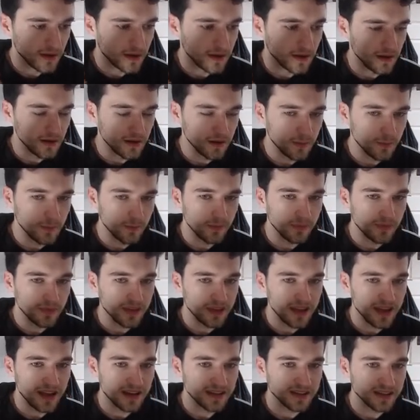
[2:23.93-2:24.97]

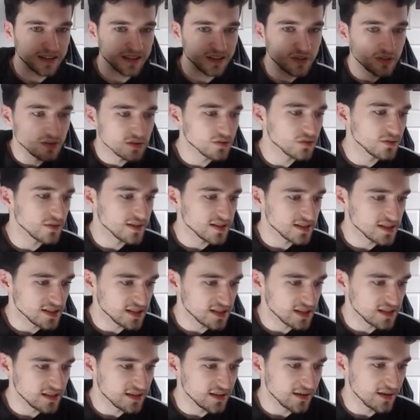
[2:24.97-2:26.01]
And like you can already
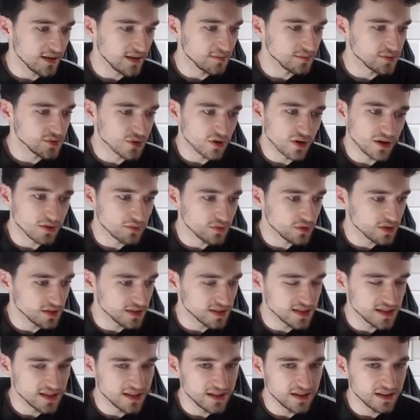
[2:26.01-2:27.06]
see, I'm sure anyone can
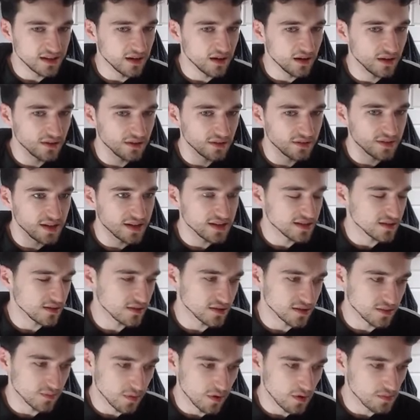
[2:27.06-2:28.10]
see, there's
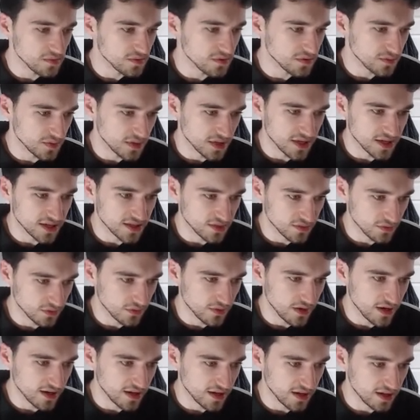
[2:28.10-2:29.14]
loads of problems with this
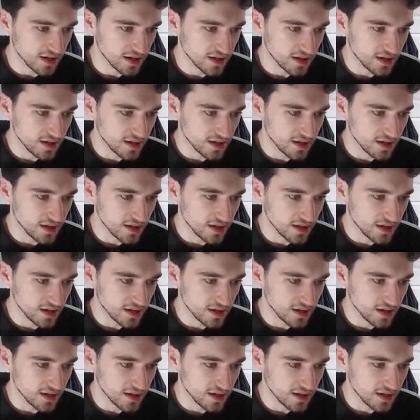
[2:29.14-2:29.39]
already.